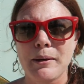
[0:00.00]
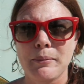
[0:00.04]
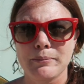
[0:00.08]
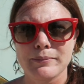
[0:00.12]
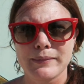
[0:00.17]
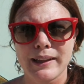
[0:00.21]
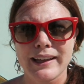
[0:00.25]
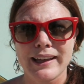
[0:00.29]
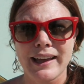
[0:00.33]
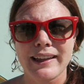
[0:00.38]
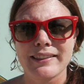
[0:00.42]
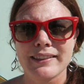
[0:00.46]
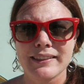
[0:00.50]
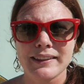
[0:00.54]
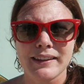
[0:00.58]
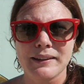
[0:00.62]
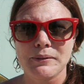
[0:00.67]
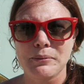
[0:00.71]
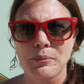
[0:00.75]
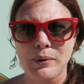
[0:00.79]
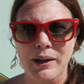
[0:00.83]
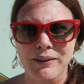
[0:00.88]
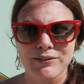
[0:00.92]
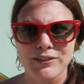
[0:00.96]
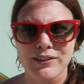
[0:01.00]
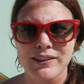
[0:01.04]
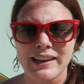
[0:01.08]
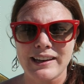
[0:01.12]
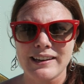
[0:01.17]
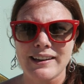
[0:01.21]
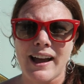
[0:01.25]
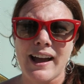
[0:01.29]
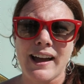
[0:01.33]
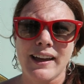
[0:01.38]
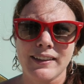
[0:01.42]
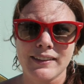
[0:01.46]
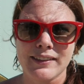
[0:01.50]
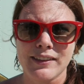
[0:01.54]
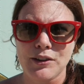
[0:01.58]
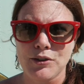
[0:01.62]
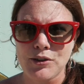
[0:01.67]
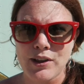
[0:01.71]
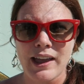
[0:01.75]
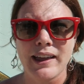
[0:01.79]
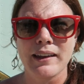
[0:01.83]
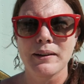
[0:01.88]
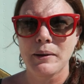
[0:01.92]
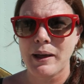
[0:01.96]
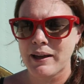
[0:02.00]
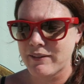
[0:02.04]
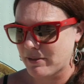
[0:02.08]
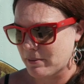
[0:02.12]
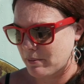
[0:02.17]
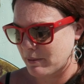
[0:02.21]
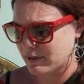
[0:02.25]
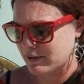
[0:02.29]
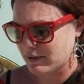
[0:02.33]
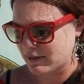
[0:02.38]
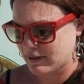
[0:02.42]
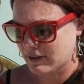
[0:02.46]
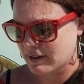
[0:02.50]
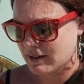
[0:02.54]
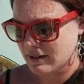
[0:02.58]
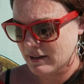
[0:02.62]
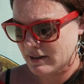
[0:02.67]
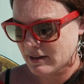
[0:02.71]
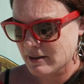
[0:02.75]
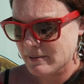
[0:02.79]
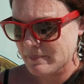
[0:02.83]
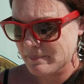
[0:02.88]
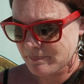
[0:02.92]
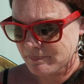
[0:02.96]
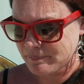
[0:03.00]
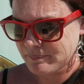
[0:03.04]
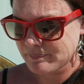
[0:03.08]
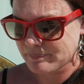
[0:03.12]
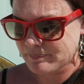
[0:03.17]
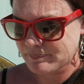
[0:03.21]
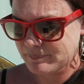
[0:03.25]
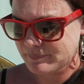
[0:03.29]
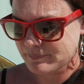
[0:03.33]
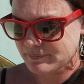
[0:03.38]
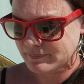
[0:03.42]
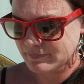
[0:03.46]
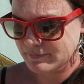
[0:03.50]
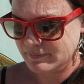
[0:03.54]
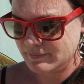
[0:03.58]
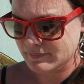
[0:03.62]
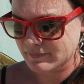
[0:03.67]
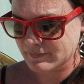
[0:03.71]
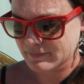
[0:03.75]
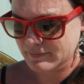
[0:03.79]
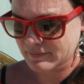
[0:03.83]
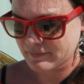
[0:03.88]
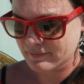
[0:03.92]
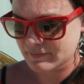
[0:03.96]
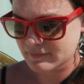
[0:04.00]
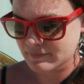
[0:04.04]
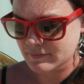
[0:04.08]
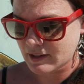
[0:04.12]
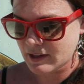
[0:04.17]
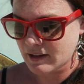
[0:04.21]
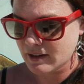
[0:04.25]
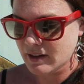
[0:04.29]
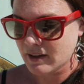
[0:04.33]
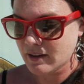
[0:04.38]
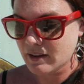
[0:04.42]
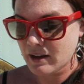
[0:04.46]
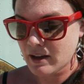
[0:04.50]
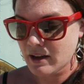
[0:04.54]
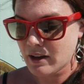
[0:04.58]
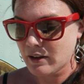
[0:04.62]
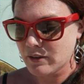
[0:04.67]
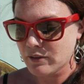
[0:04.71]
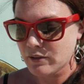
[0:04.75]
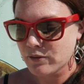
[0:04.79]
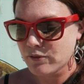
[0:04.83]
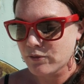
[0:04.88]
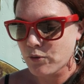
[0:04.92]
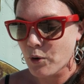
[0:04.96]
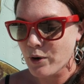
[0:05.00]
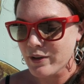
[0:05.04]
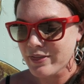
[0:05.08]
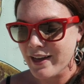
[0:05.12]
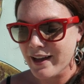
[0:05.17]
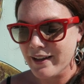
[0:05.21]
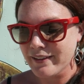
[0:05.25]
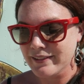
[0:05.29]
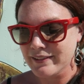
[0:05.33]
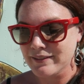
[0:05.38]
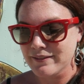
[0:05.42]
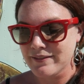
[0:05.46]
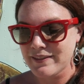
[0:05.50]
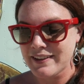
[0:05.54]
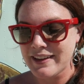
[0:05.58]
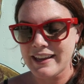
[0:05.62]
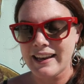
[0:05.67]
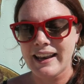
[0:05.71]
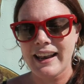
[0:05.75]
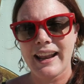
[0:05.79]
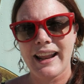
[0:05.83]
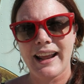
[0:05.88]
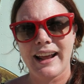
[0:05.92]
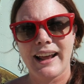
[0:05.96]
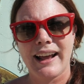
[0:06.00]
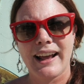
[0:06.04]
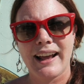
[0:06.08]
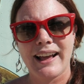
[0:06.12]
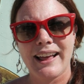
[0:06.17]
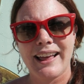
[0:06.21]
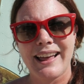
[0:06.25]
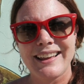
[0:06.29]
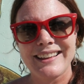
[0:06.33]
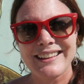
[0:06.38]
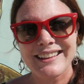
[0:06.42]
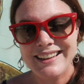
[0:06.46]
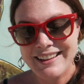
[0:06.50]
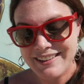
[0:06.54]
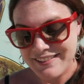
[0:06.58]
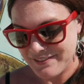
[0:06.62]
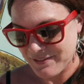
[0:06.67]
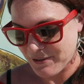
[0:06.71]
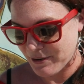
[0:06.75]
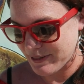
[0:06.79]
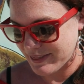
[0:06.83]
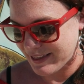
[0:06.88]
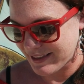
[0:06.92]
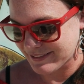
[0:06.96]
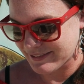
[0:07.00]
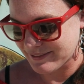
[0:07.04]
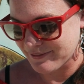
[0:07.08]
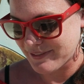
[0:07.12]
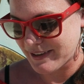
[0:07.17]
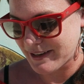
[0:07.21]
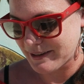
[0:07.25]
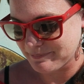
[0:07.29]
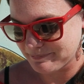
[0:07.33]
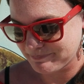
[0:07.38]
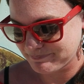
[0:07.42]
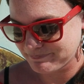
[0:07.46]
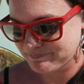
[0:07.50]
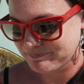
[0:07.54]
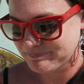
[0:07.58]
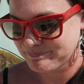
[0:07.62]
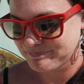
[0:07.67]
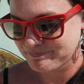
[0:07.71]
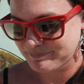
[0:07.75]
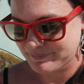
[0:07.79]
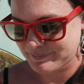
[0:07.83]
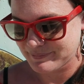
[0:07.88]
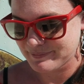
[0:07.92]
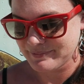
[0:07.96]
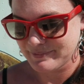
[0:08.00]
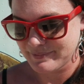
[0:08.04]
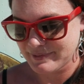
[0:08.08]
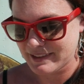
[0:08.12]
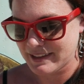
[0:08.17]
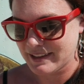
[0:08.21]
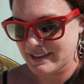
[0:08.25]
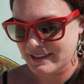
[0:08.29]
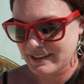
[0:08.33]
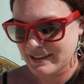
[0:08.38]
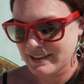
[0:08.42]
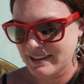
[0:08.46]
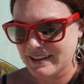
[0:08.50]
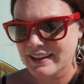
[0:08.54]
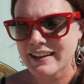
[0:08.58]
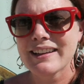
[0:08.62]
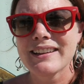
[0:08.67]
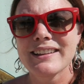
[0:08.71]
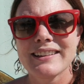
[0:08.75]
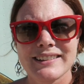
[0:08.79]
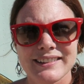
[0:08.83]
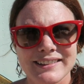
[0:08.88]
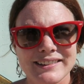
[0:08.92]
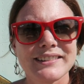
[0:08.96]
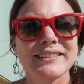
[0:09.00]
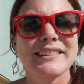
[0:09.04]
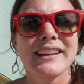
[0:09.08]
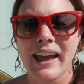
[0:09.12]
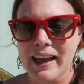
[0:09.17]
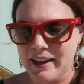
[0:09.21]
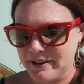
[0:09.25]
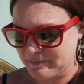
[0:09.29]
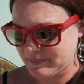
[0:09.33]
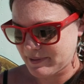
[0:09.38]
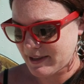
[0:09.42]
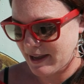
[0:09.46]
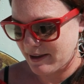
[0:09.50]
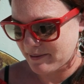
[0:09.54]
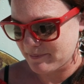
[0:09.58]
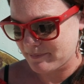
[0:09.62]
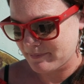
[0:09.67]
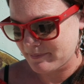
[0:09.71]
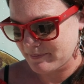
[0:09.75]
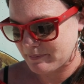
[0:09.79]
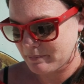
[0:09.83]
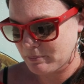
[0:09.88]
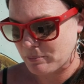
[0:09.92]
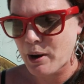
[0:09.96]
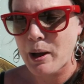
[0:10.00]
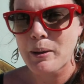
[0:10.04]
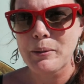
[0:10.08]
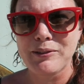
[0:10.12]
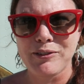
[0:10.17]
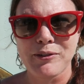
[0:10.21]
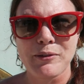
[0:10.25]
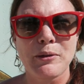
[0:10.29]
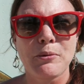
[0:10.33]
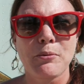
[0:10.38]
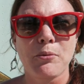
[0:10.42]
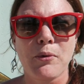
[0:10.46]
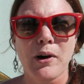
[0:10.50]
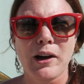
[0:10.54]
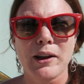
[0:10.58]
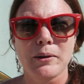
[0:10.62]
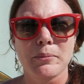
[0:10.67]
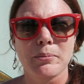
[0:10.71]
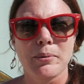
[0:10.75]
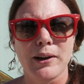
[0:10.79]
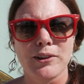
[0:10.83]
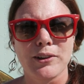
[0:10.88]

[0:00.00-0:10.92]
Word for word: them like after they die. I think that's because they said they those the leatherbacks dive they dive down so far. Four thousand feet. Four thousand feet. They need those shells to be like um, expandable. I think to yeah. get at the, the jellyfish. water